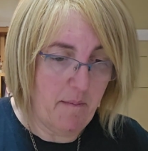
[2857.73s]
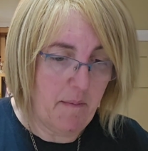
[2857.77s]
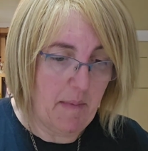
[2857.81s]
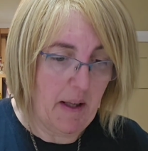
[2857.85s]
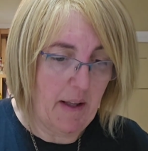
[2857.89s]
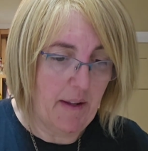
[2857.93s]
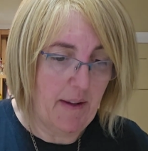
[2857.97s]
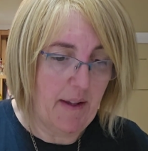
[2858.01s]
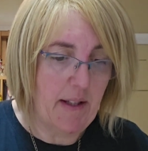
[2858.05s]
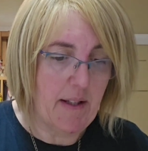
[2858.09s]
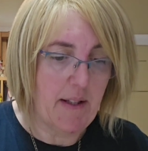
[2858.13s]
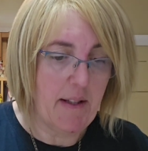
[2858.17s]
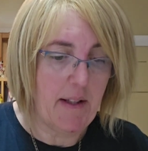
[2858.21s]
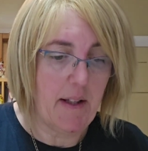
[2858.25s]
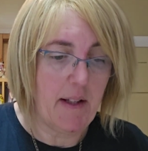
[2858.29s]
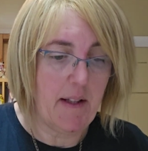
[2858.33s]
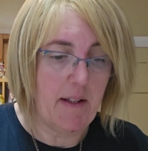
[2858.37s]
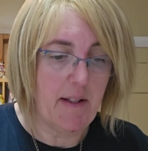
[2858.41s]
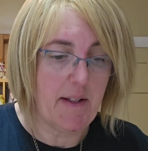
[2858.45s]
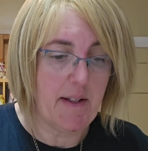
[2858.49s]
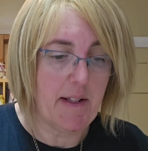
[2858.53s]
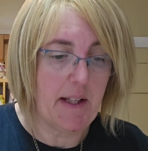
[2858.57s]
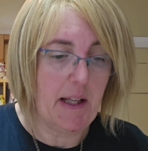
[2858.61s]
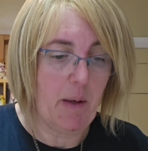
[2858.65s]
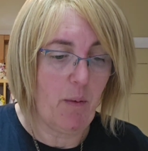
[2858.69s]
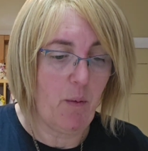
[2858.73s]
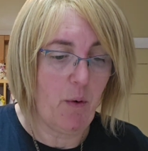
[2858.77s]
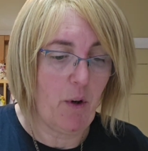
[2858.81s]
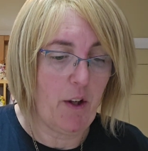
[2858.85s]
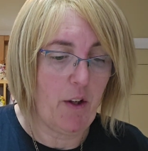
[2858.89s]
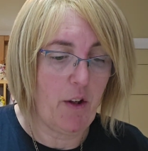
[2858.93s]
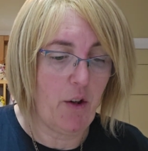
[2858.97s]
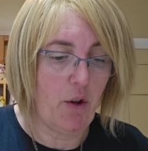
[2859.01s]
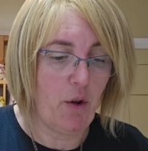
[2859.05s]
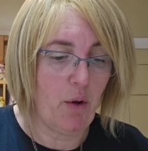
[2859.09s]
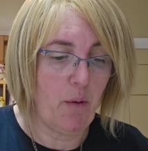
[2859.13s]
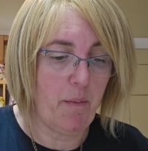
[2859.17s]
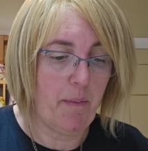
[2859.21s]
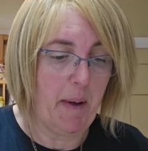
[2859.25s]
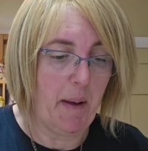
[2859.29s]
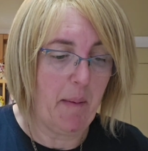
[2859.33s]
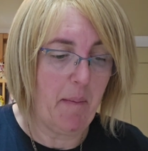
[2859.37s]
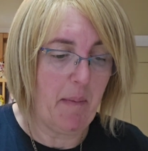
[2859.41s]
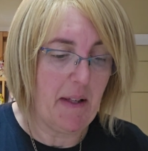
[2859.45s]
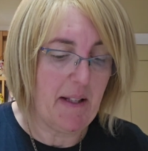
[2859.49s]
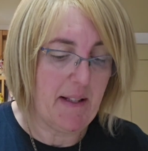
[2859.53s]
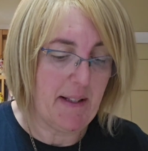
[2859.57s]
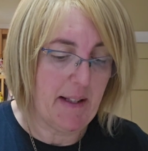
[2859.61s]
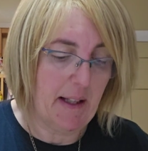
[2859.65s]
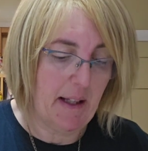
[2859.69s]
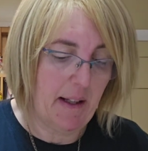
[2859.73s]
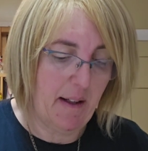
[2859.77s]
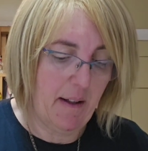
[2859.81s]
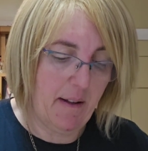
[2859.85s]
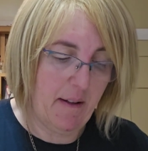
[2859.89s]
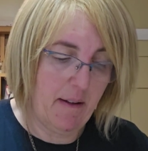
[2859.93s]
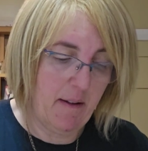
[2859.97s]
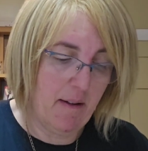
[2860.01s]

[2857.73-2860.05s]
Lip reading: This is See What You'll Be Missing.